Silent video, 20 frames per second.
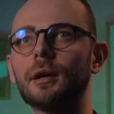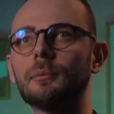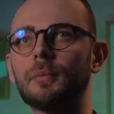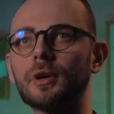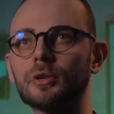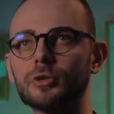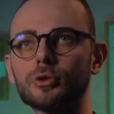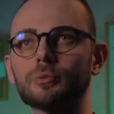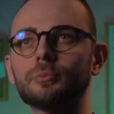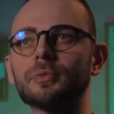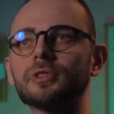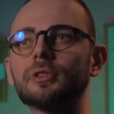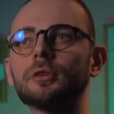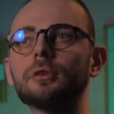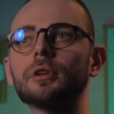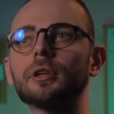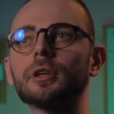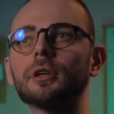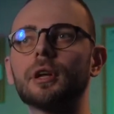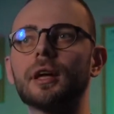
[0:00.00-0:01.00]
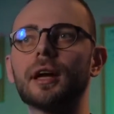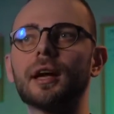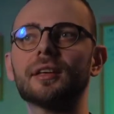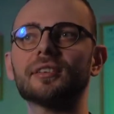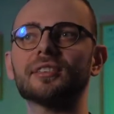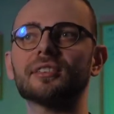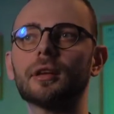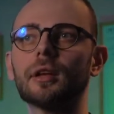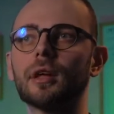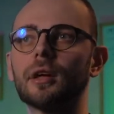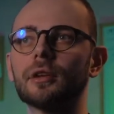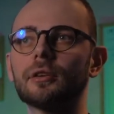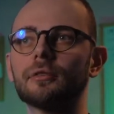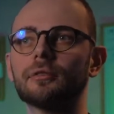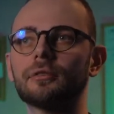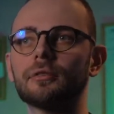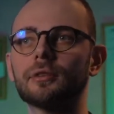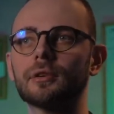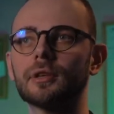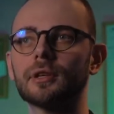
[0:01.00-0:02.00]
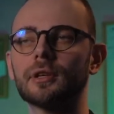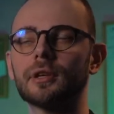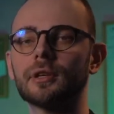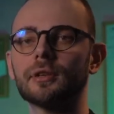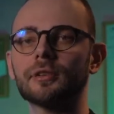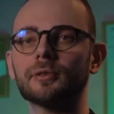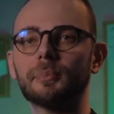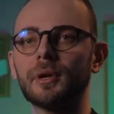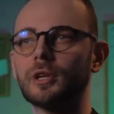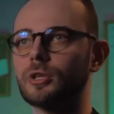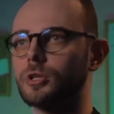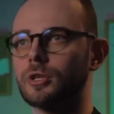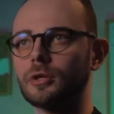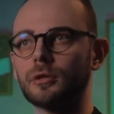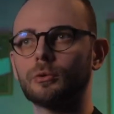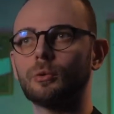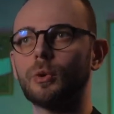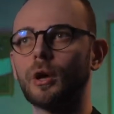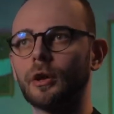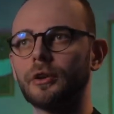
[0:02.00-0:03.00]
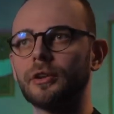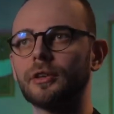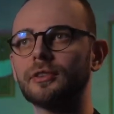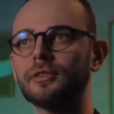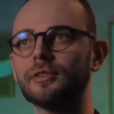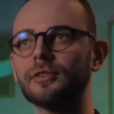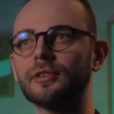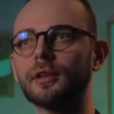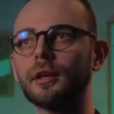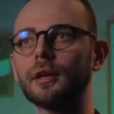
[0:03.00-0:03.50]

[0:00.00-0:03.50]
mushroom material has a lot of special qualities,